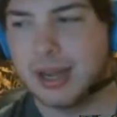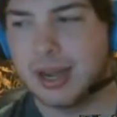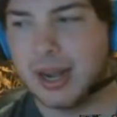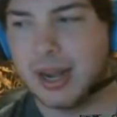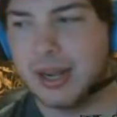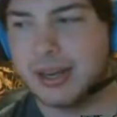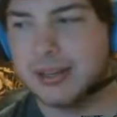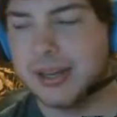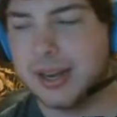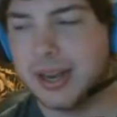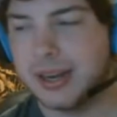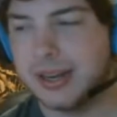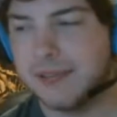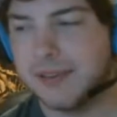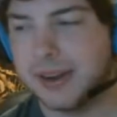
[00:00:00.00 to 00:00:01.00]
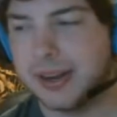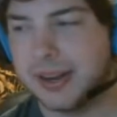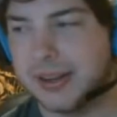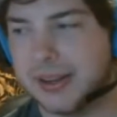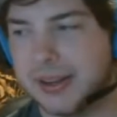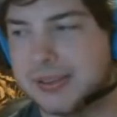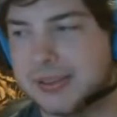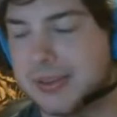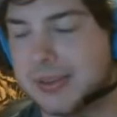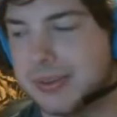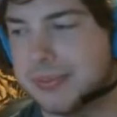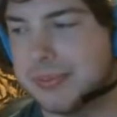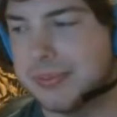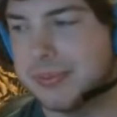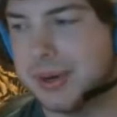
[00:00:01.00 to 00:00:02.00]
didn't find out until
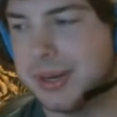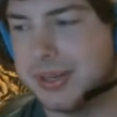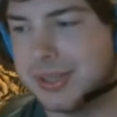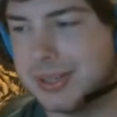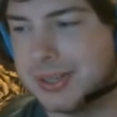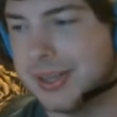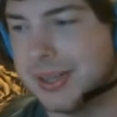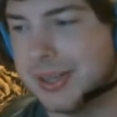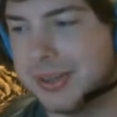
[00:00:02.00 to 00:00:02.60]
watching the Dale Jr.